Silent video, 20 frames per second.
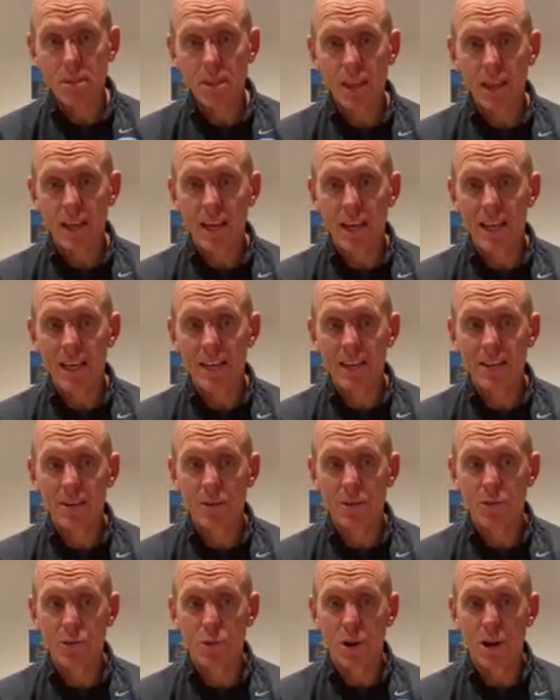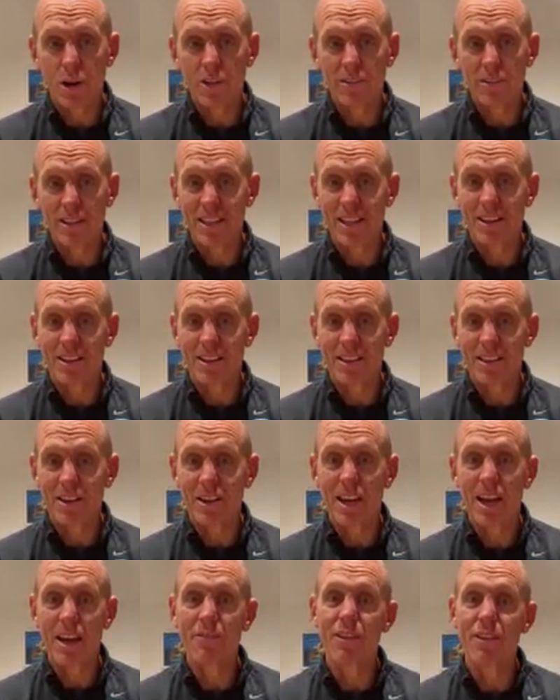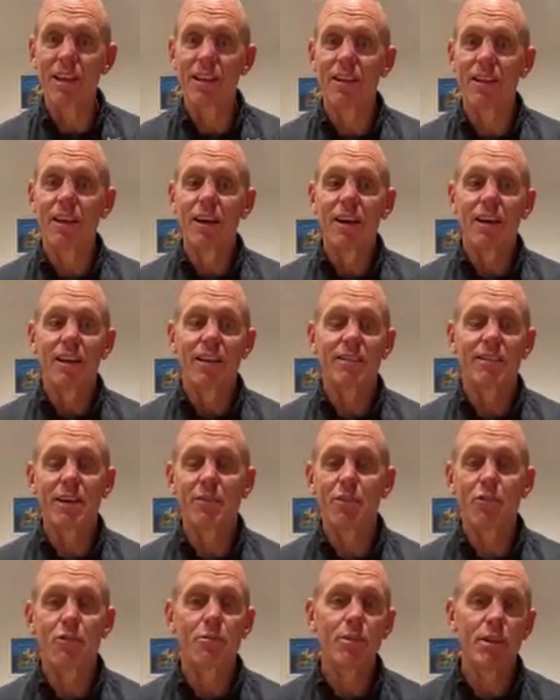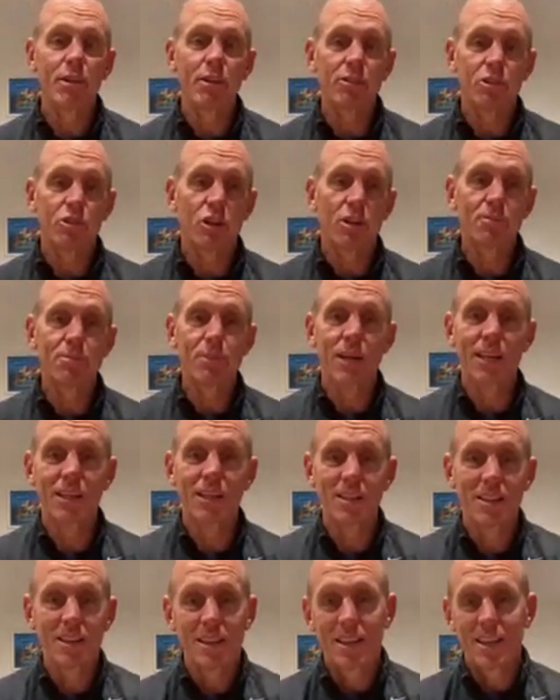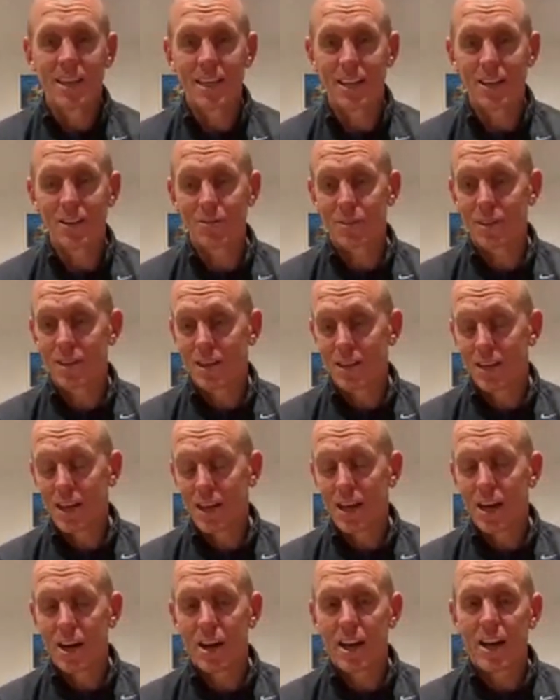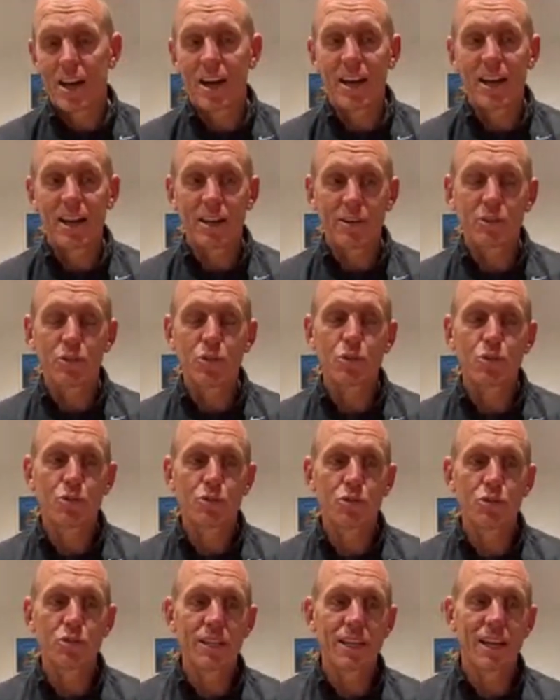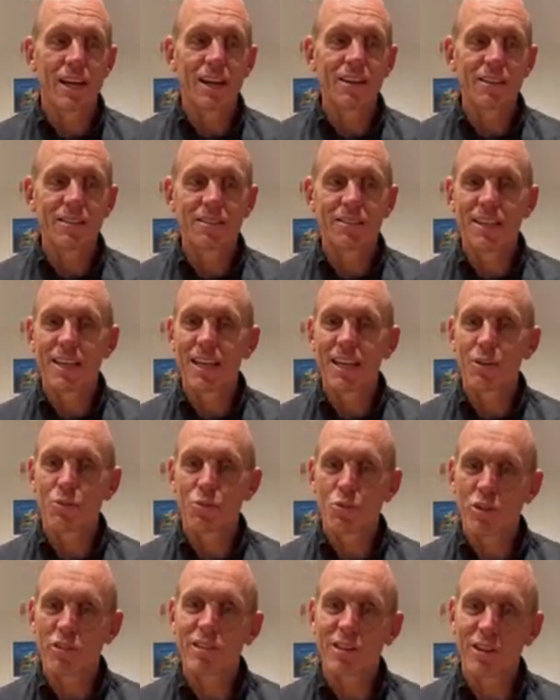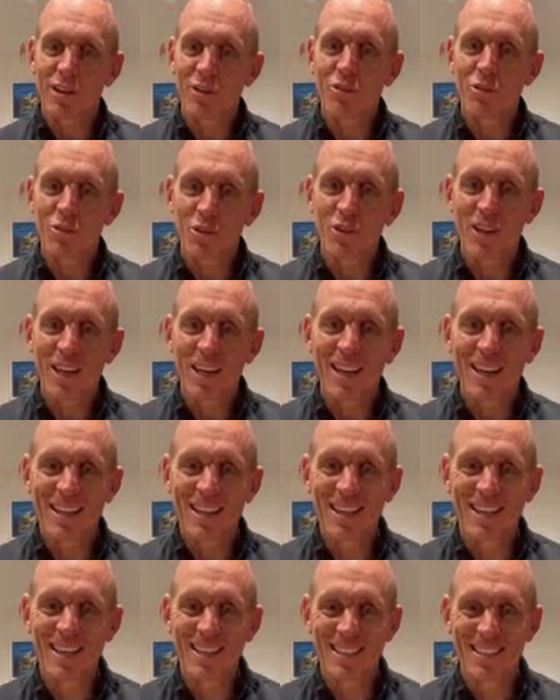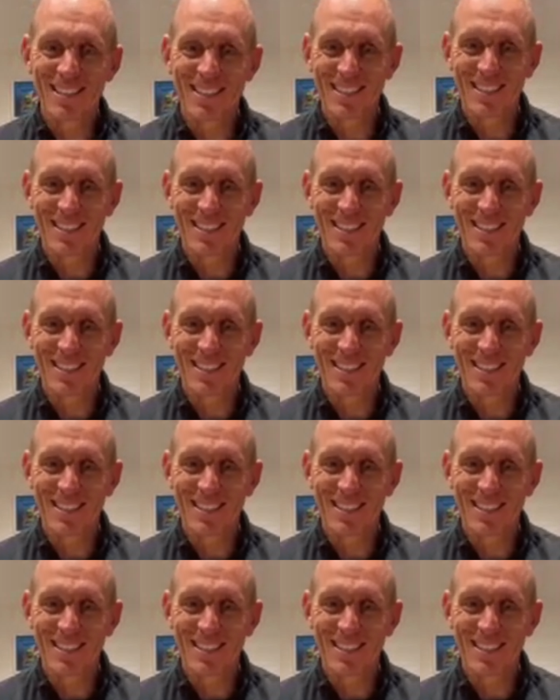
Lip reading: And whilst I don't, you know, have that suffer from the joint pain, you know, I do fully understand what's going through your head.